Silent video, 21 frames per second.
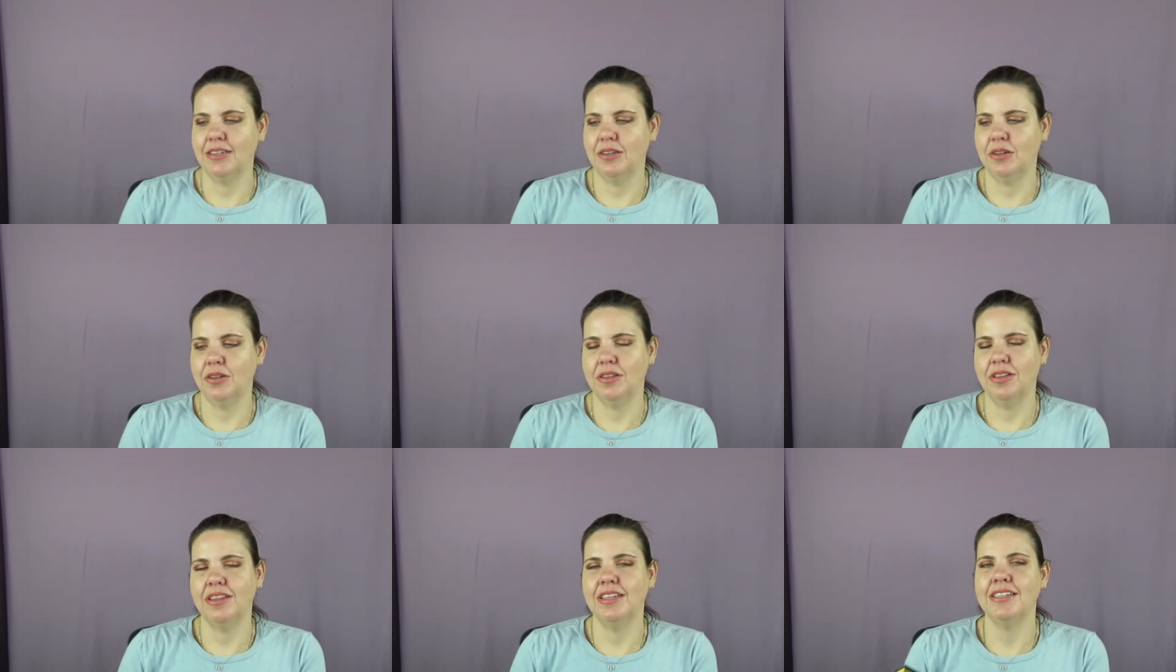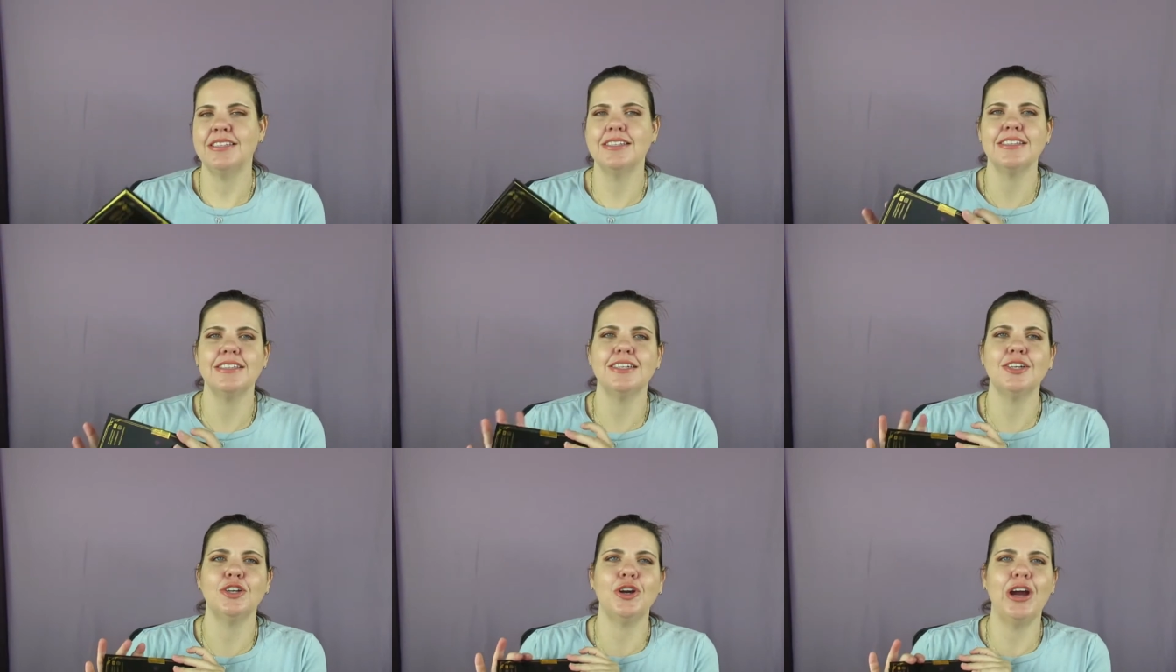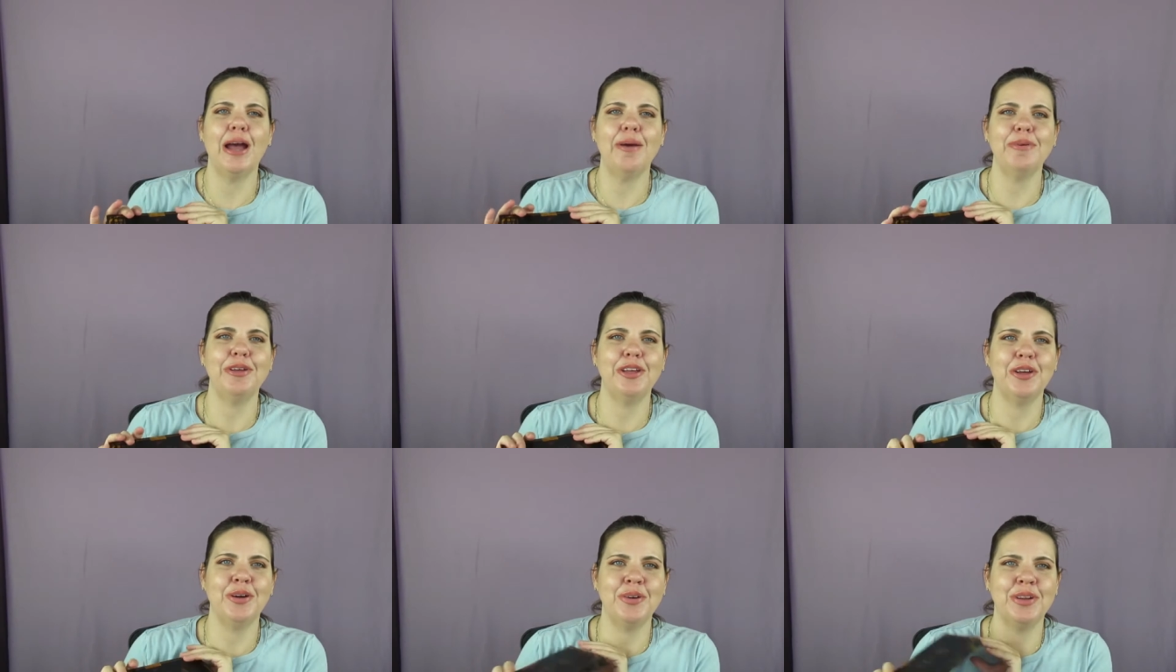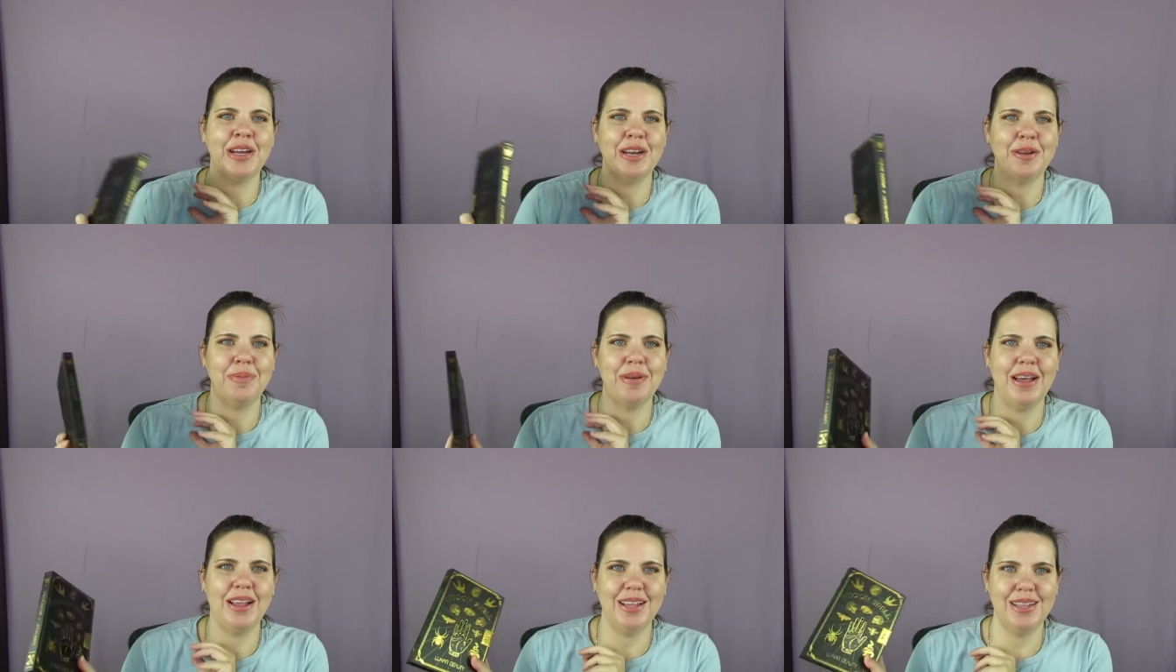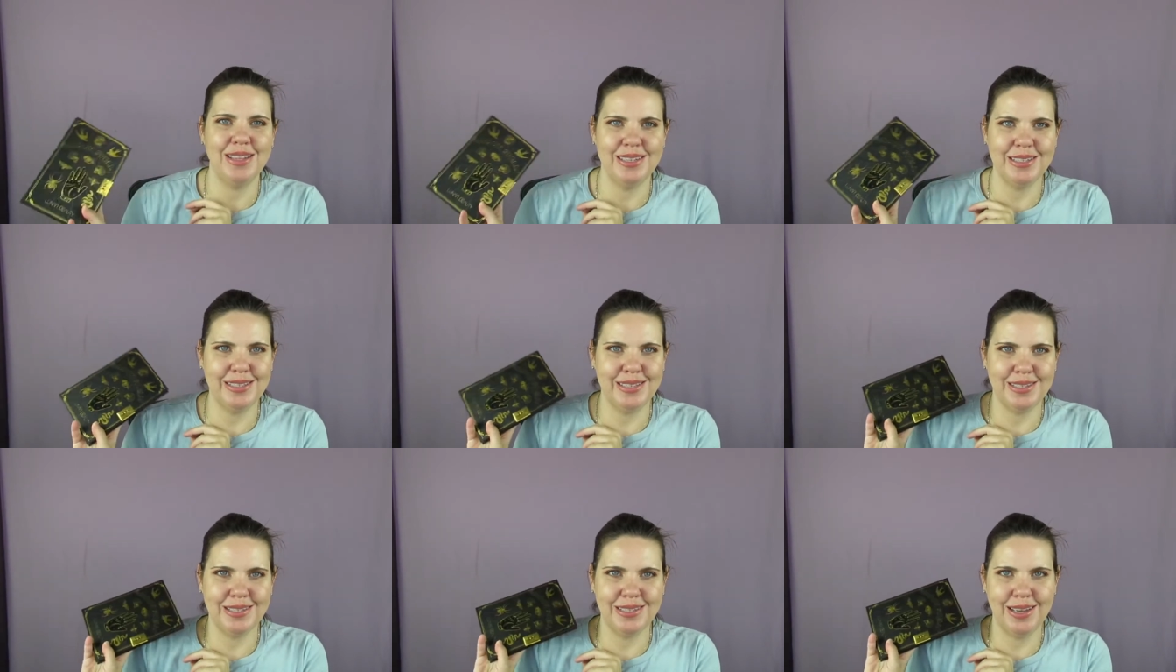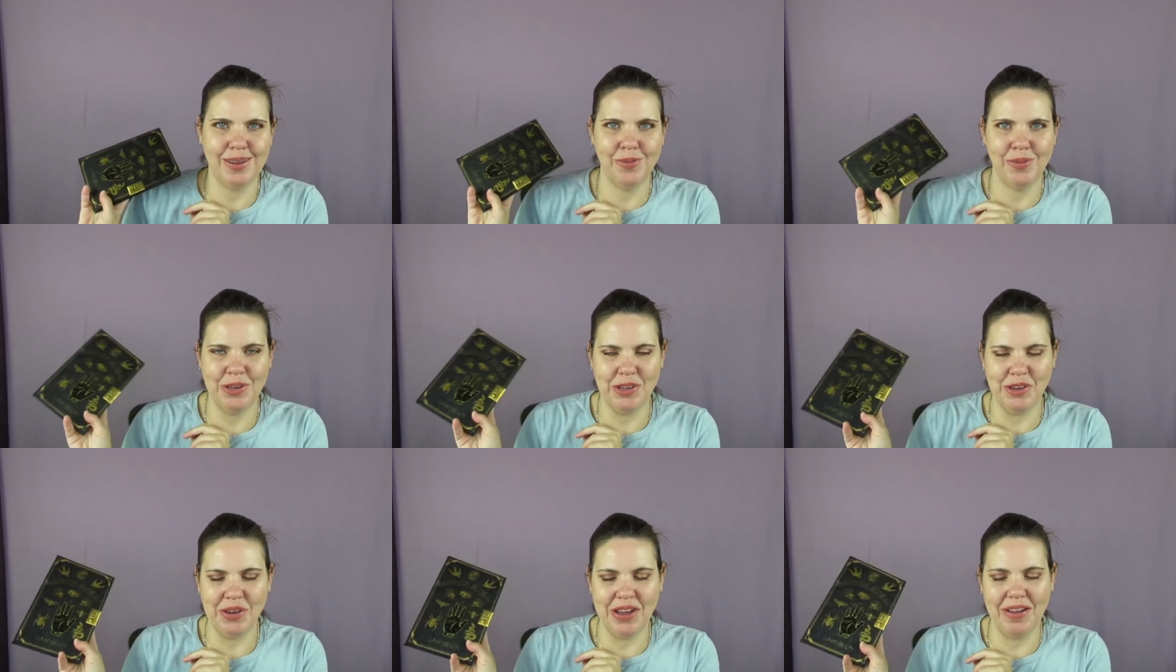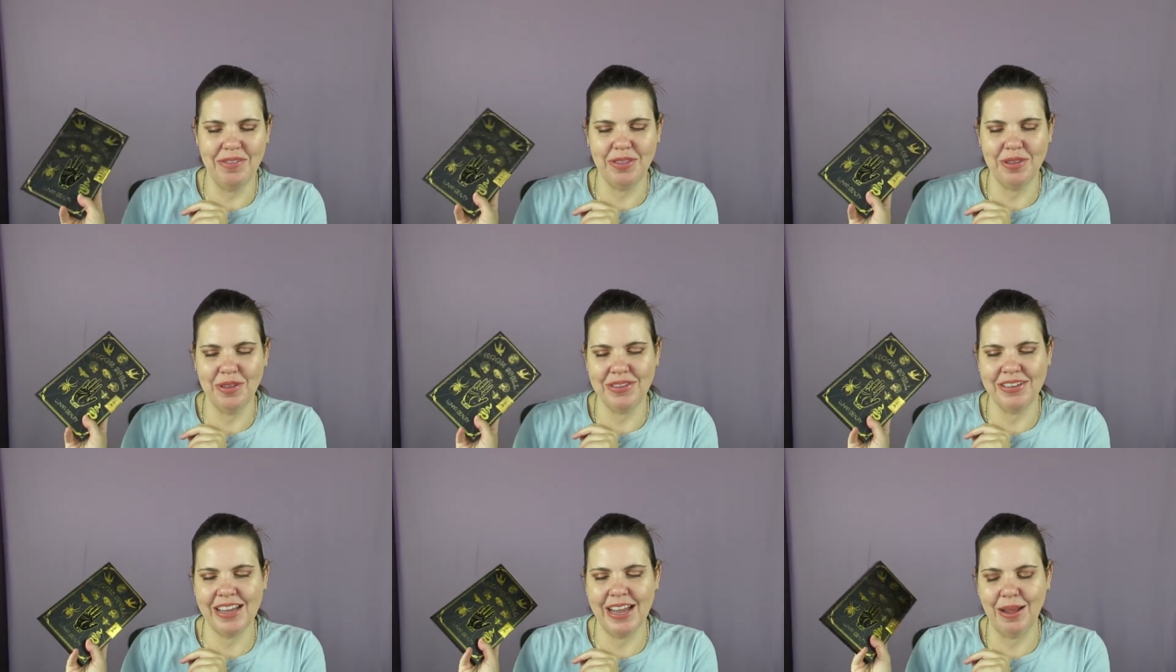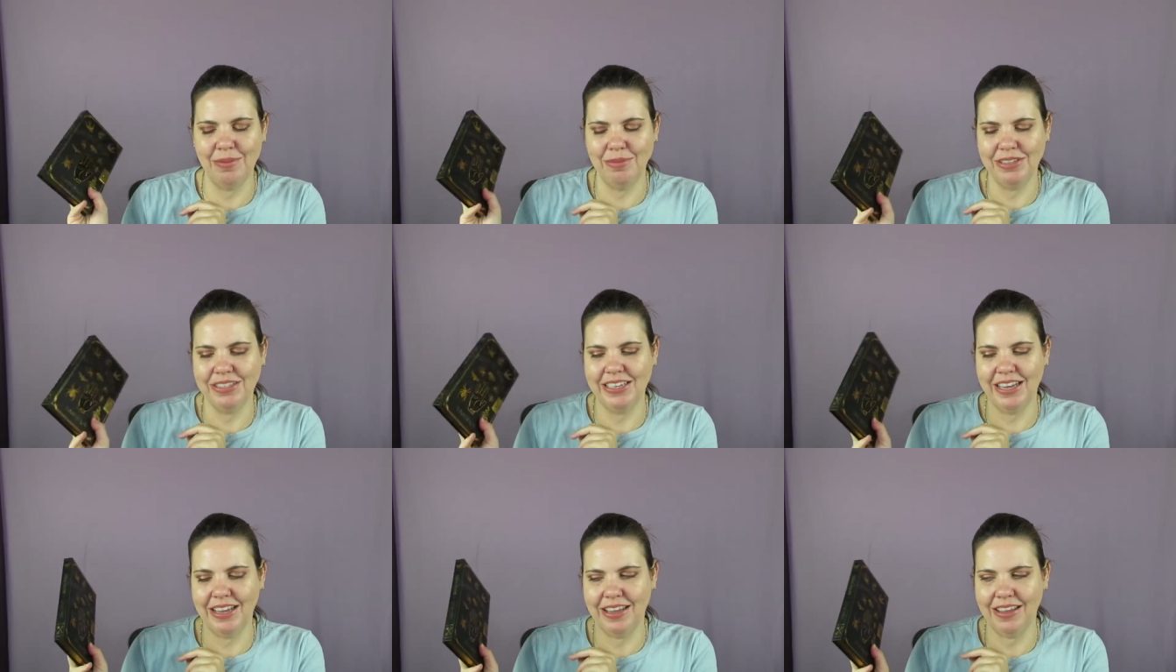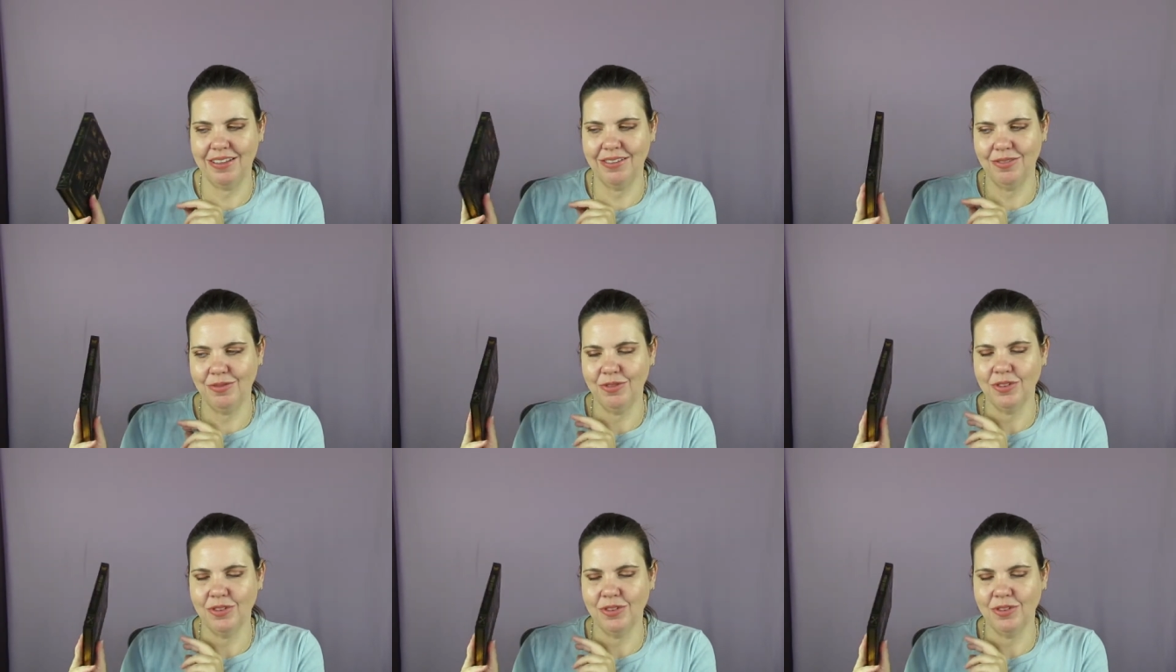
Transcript: a this isn't a grab and go kind of palette. This is a, when you have the time to take